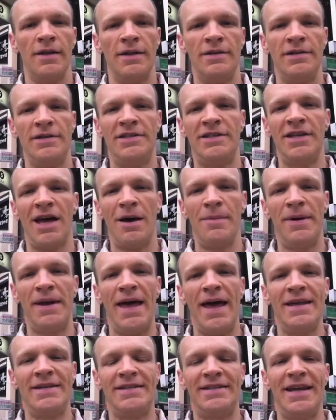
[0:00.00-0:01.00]
This is
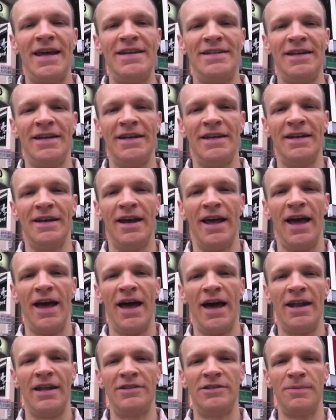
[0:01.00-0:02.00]
Hamade Station,
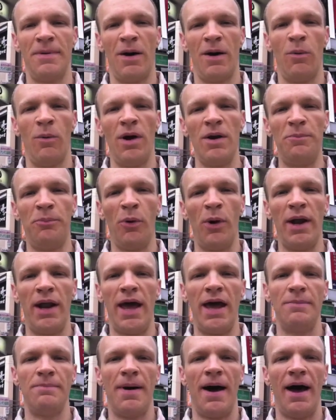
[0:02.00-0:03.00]
and it's about
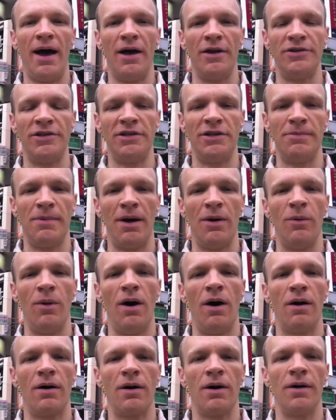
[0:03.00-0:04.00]
1.8 miles into my
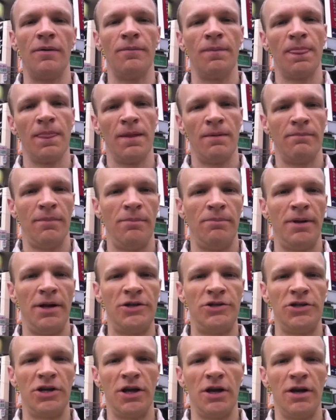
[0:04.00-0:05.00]
walk. My
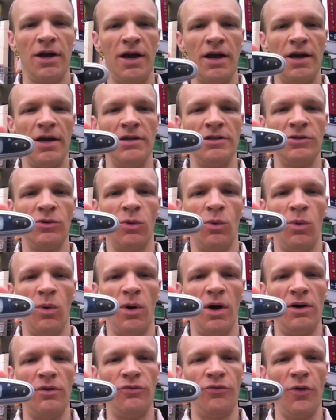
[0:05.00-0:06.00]
blood sugar is
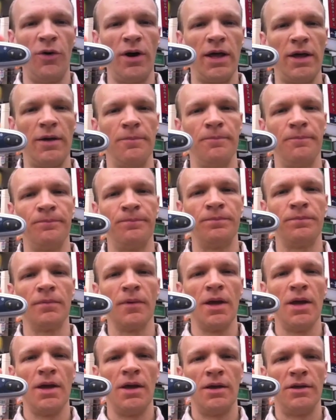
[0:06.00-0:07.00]
140,
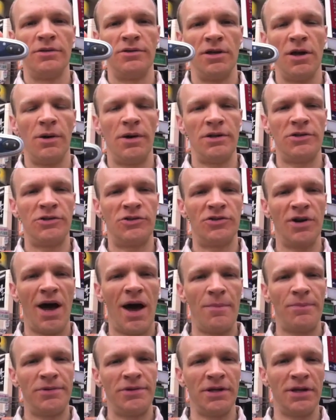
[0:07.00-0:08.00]
so it has
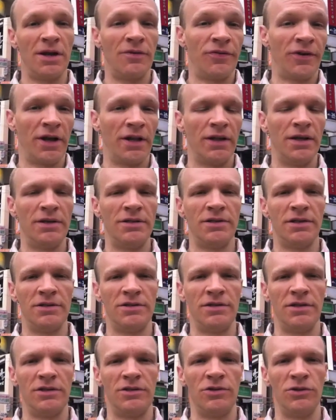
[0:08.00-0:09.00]
dropped significantly
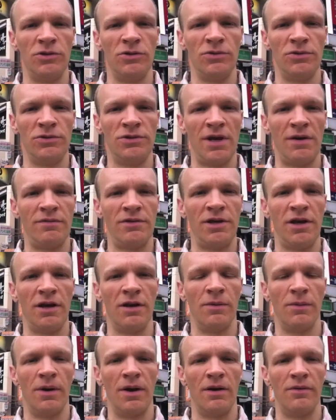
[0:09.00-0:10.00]
since the
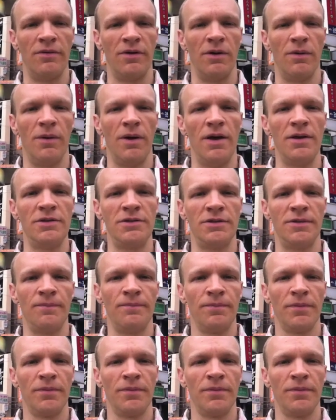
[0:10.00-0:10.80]
217 or whatever it was.